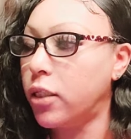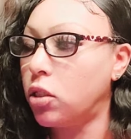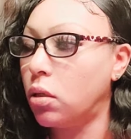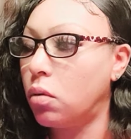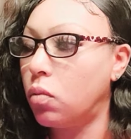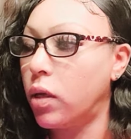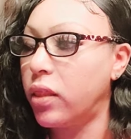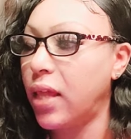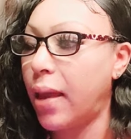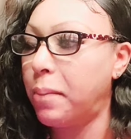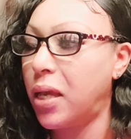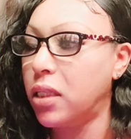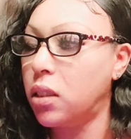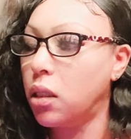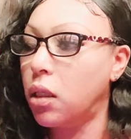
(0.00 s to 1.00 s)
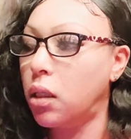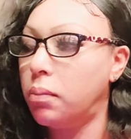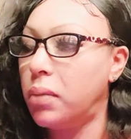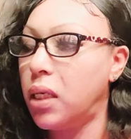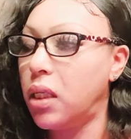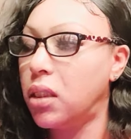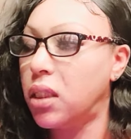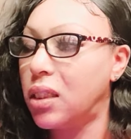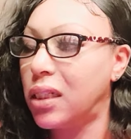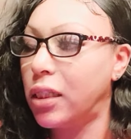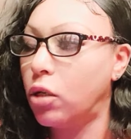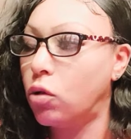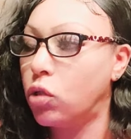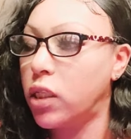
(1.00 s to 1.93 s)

So what that basically means is Leo,